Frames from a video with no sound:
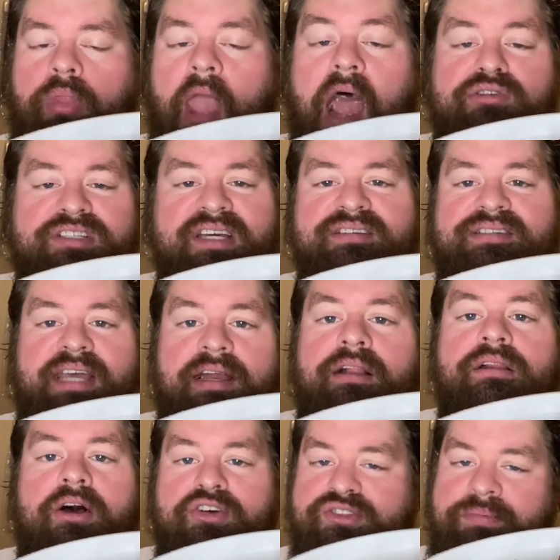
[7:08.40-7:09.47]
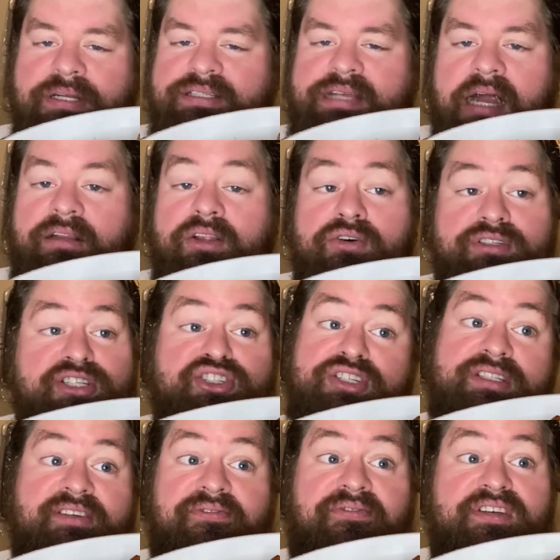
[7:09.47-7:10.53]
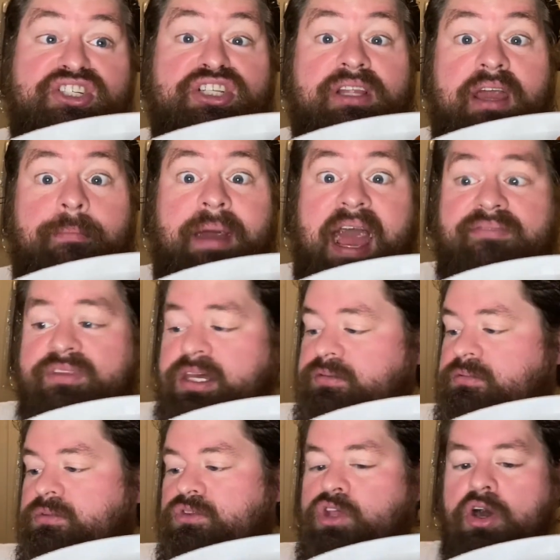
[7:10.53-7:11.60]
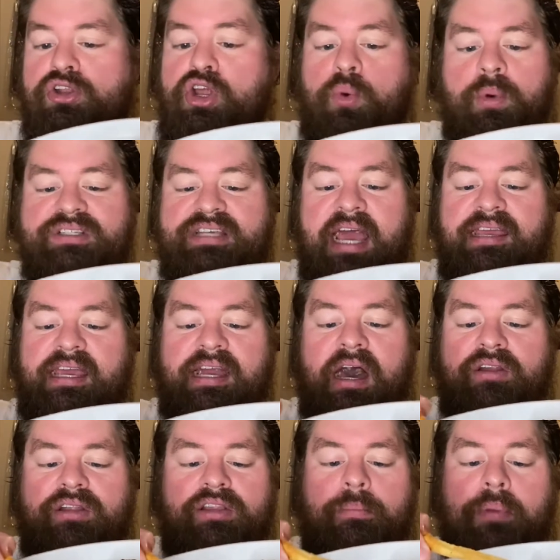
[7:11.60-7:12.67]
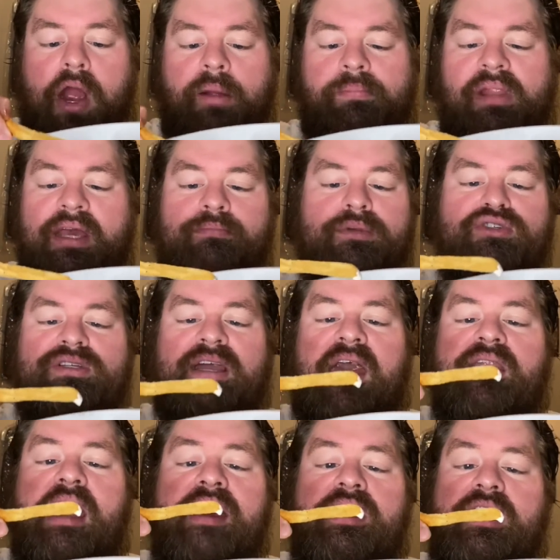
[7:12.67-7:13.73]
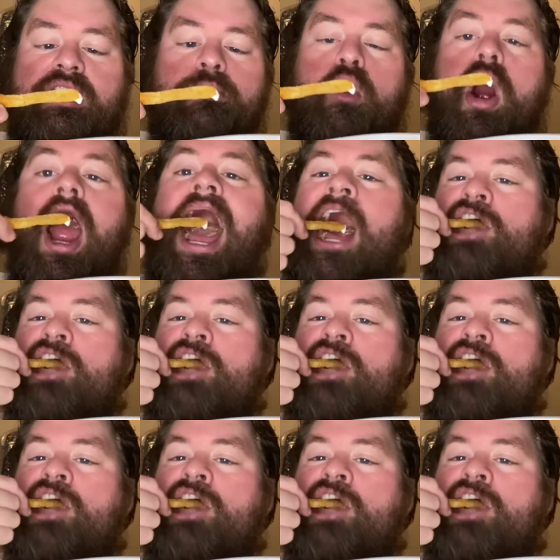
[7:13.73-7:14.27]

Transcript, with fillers: I was gonna say closed, but it's not closed. It's just officially abandoned. No, no one's hanging out in the park playing music at night anymore.